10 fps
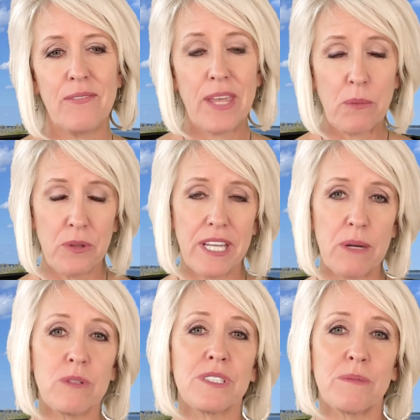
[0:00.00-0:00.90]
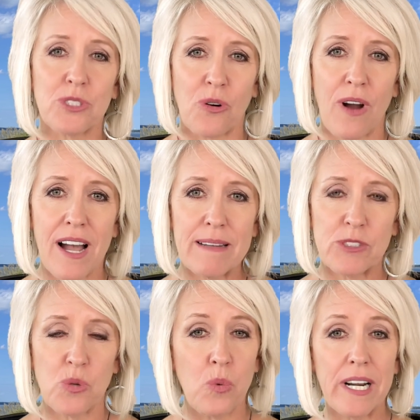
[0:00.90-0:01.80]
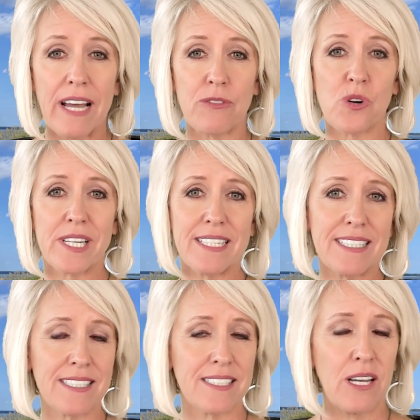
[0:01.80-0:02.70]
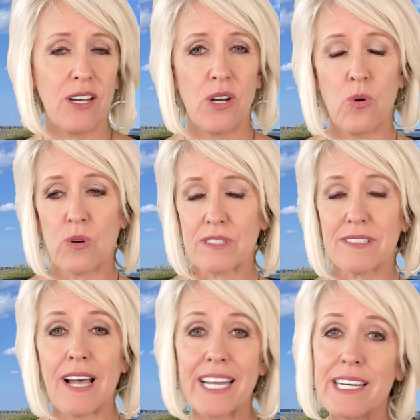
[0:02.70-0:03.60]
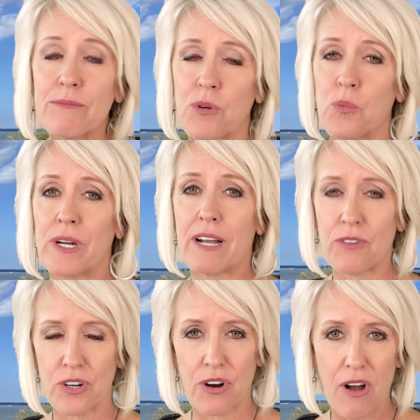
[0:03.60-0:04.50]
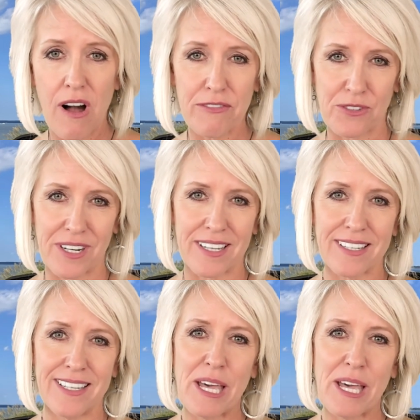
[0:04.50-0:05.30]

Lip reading: that they will subscribe to whatever it is or sign up for whatever you're offering,